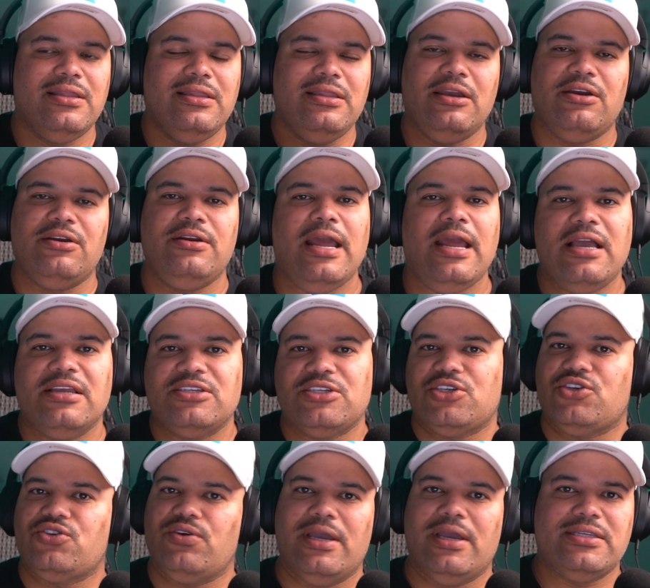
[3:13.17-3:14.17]
they're not
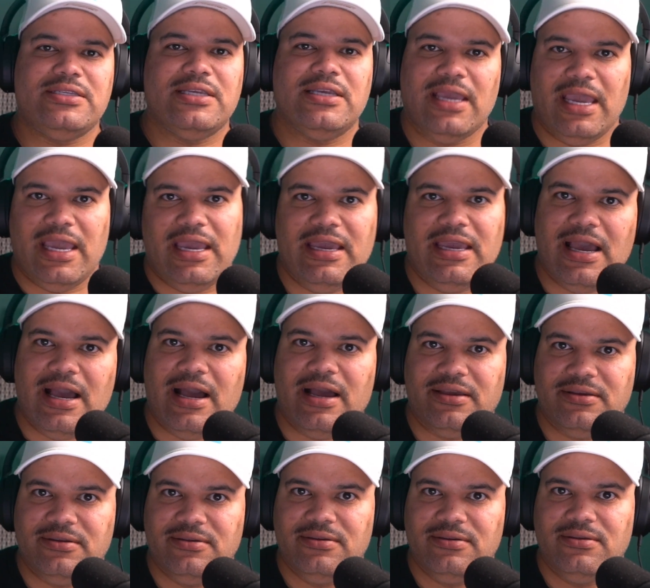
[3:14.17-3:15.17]
stressing AI.